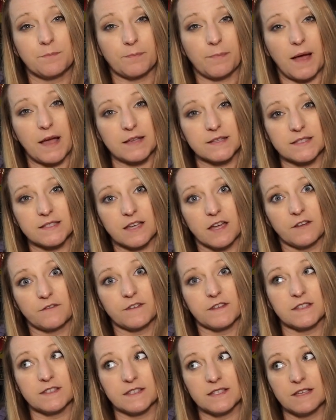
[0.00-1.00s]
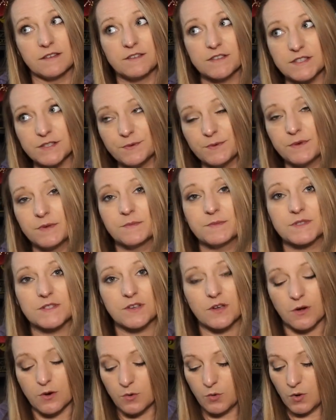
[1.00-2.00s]
buy stuff and give it to him.
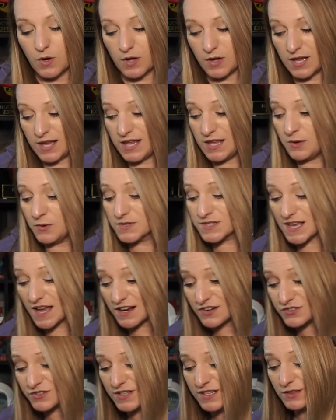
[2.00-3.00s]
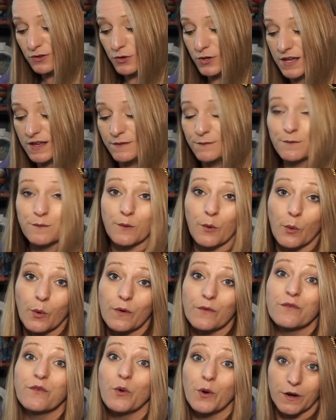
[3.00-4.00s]
So he was actually looking
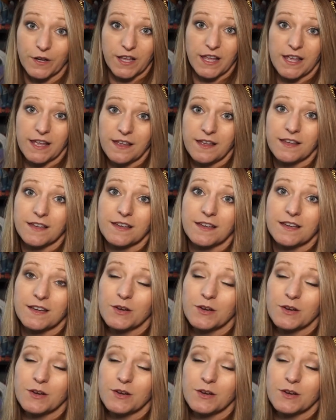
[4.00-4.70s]
for Forky,